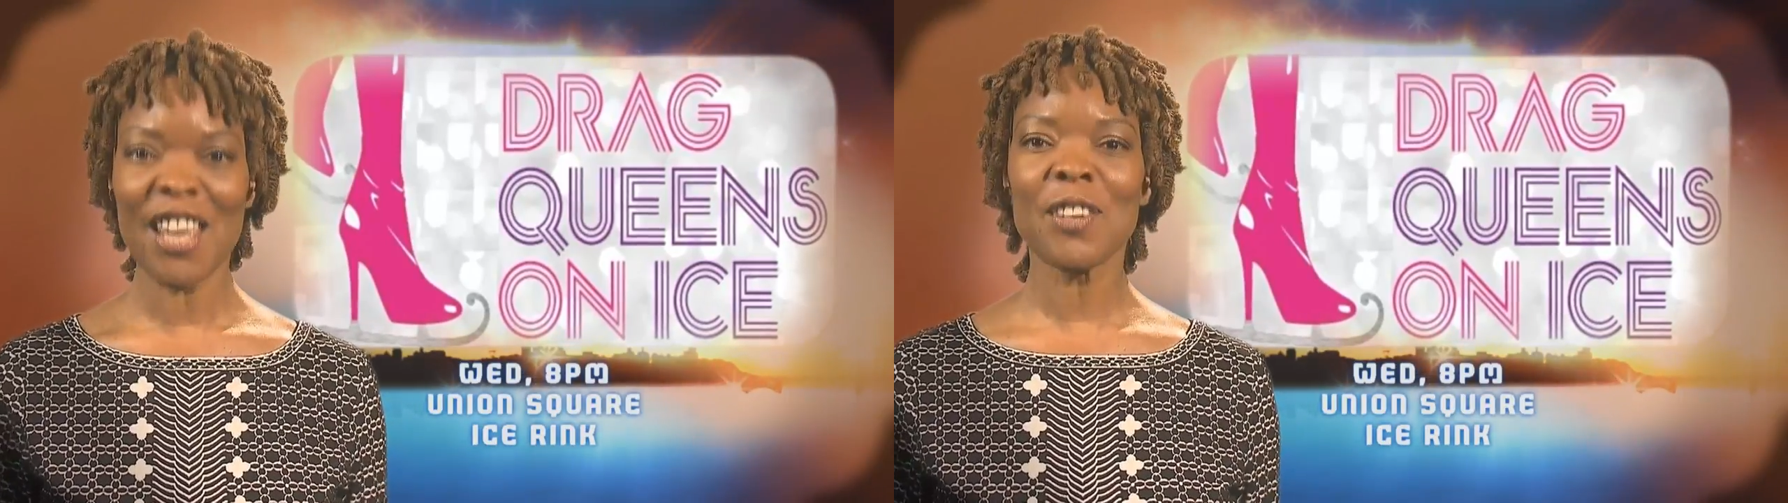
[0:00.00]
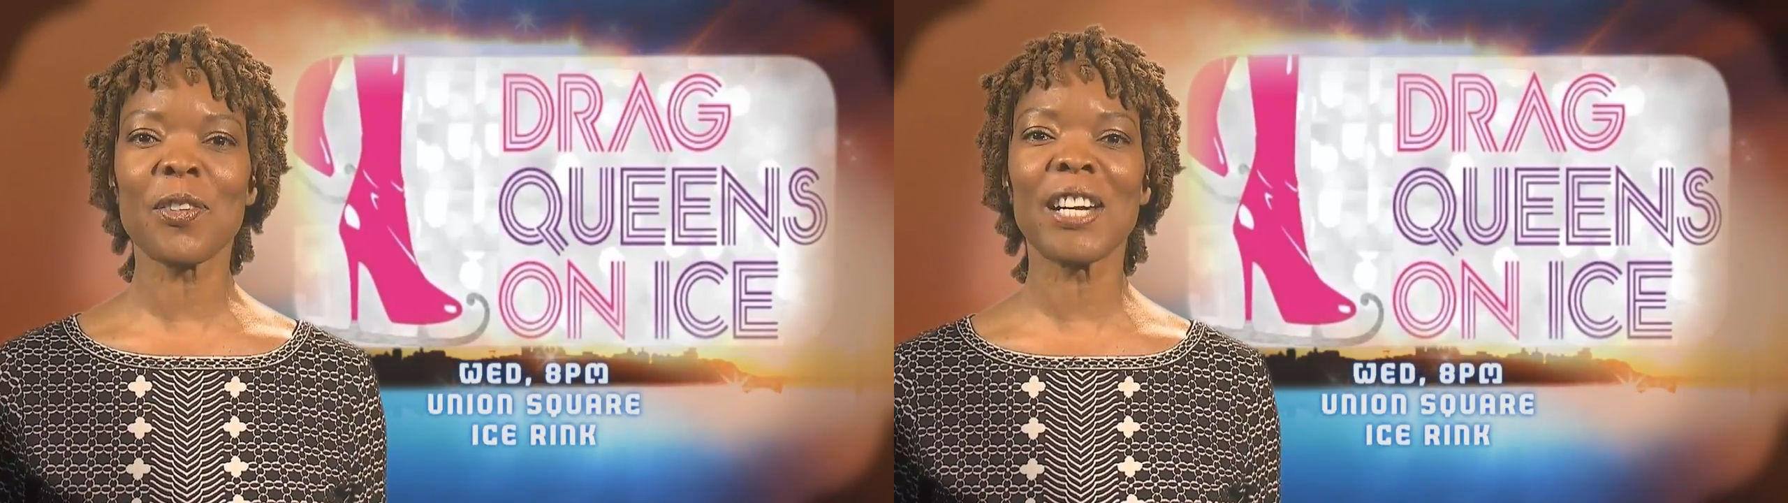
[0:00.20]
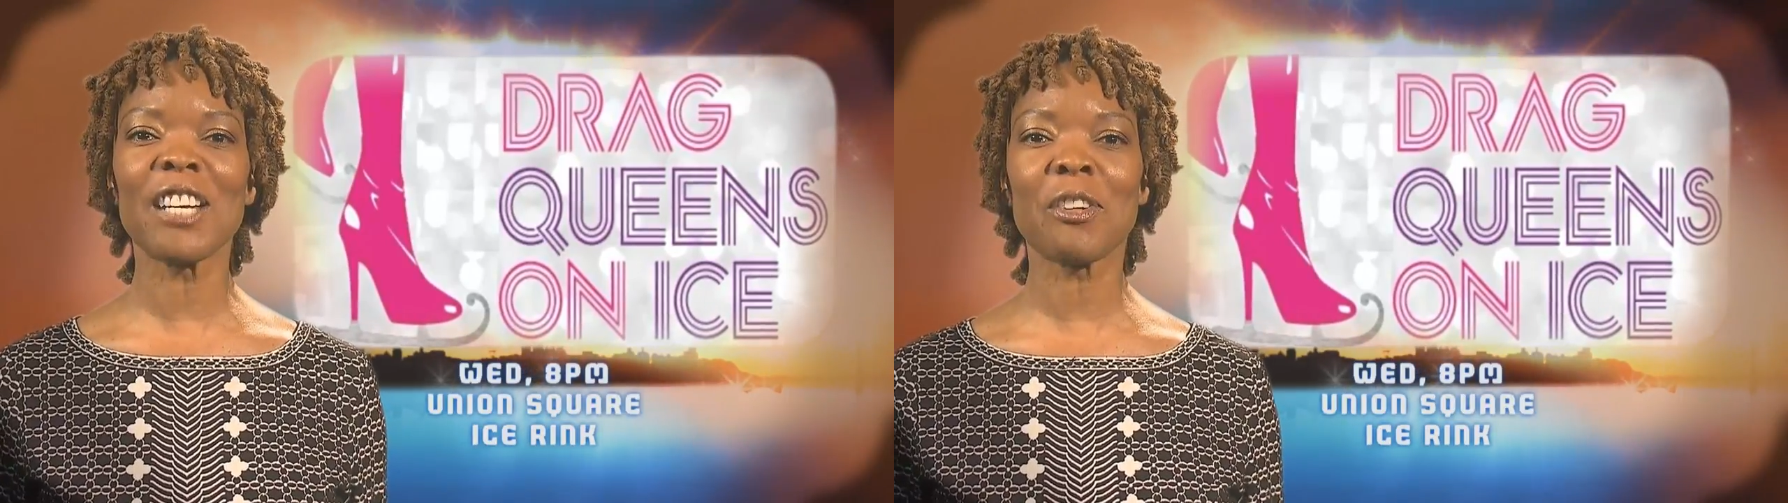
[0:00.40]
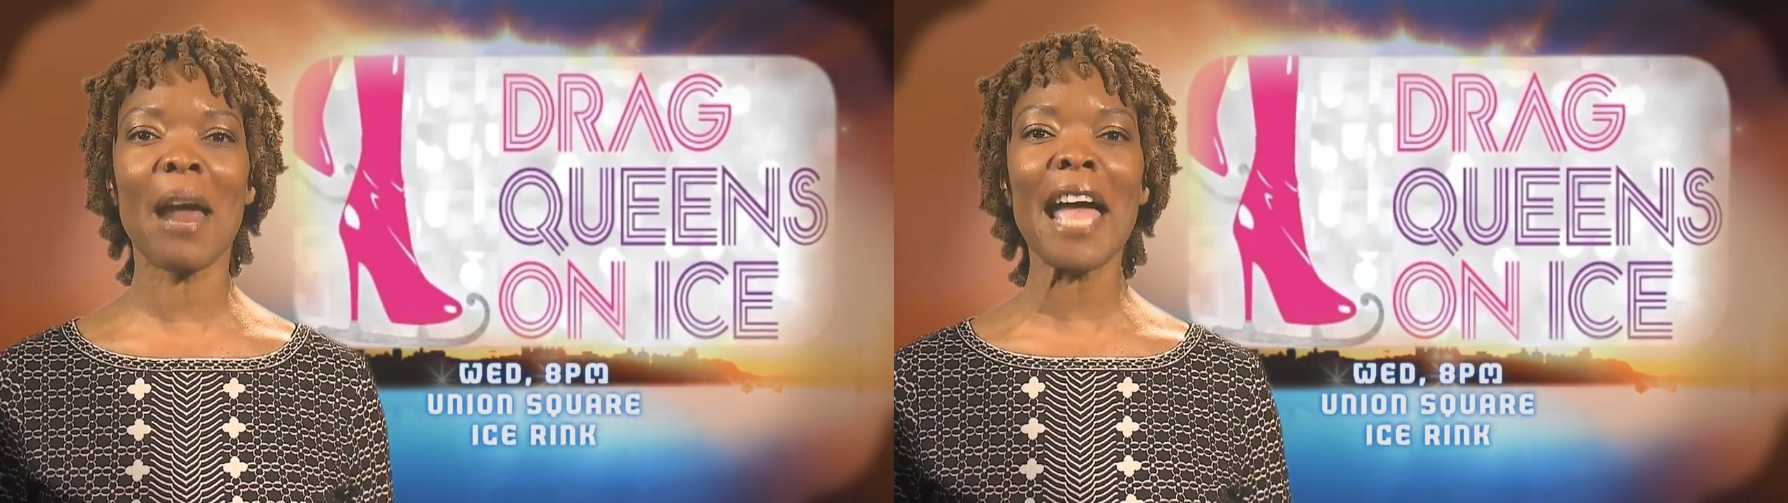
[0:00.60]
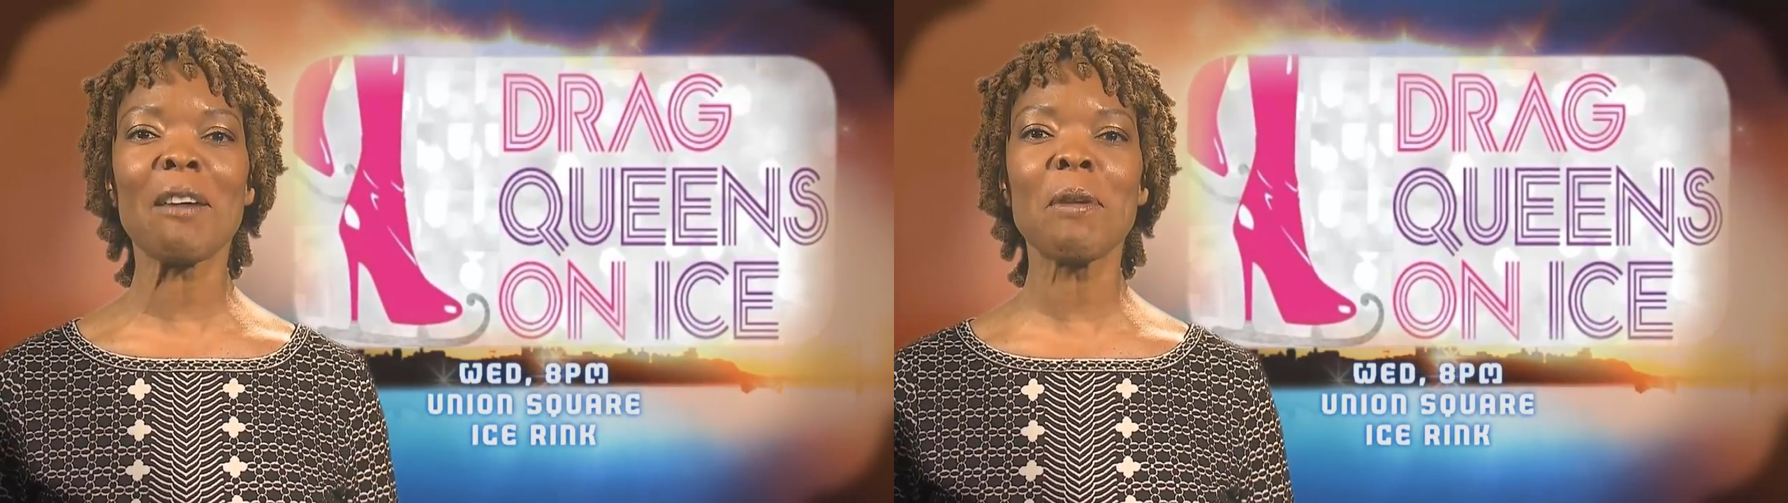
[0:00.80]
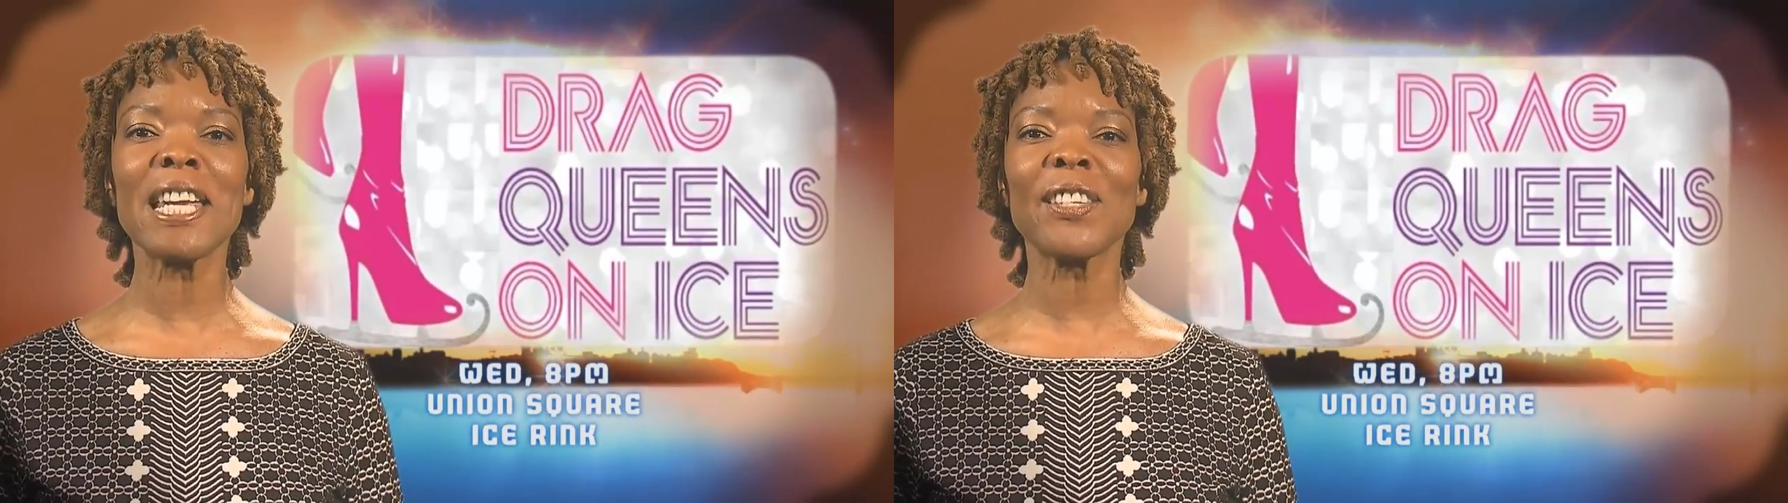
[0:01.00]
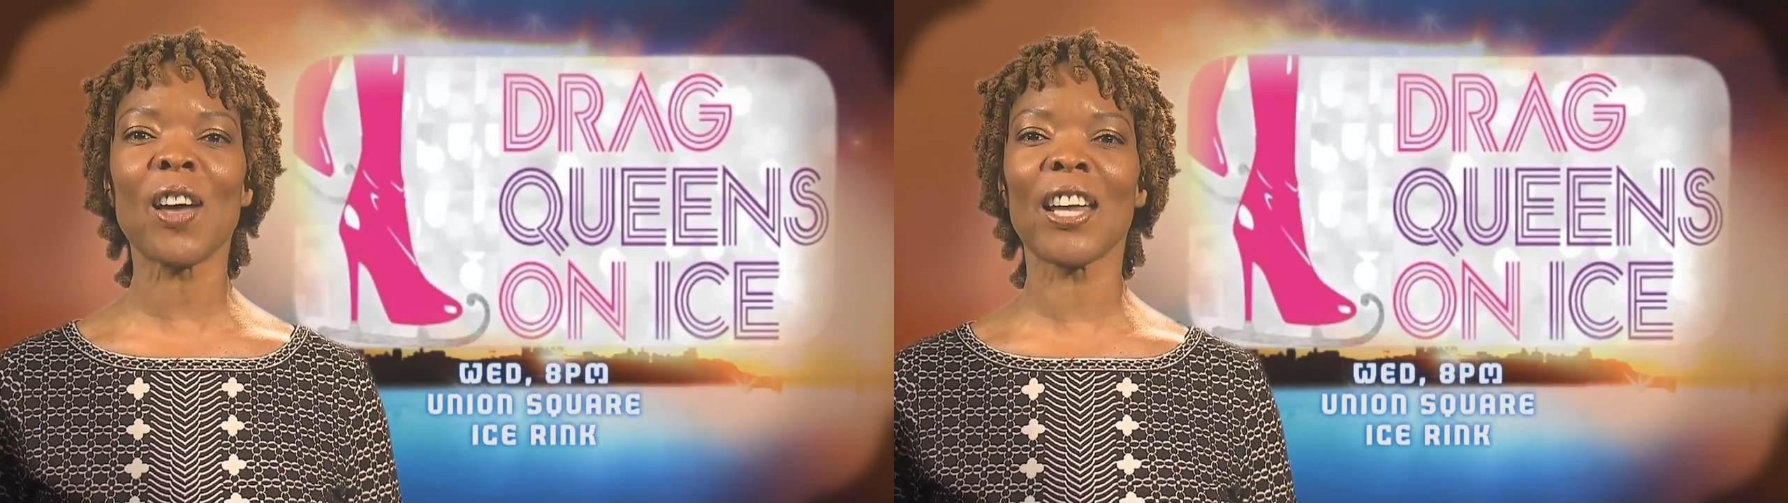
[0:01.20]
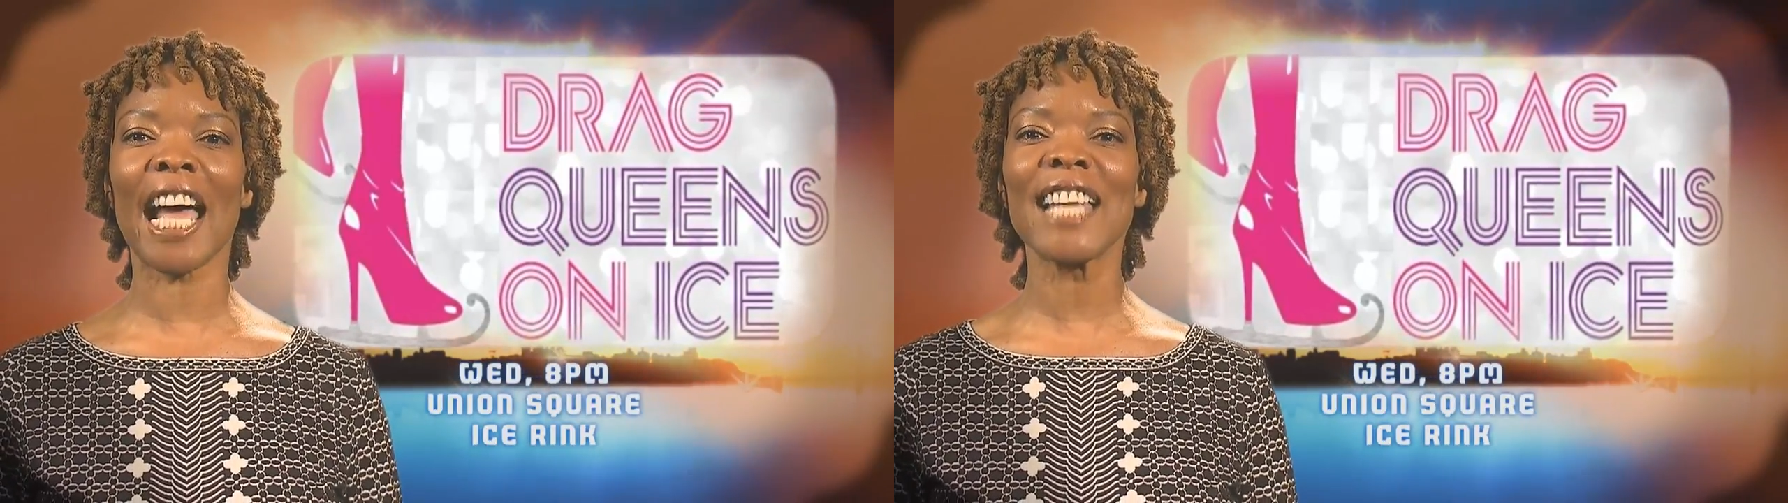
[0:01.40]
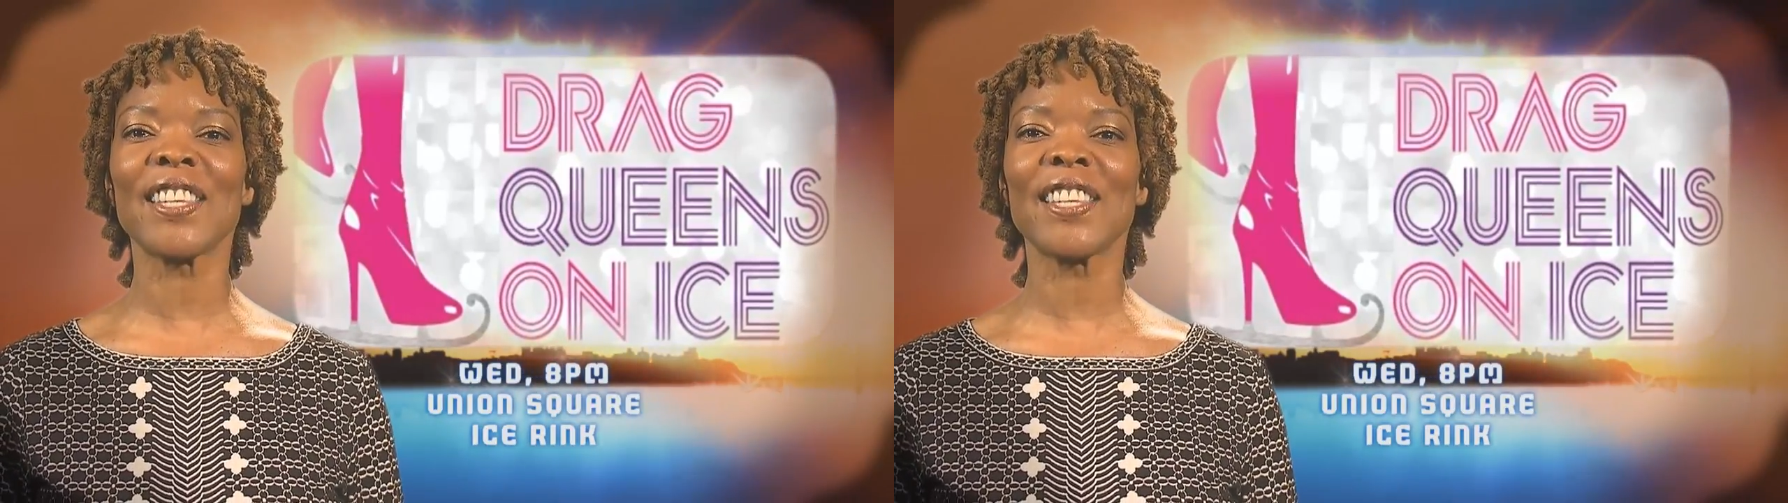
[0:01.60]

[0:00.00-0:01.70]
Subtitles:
during Drag Queens on Ice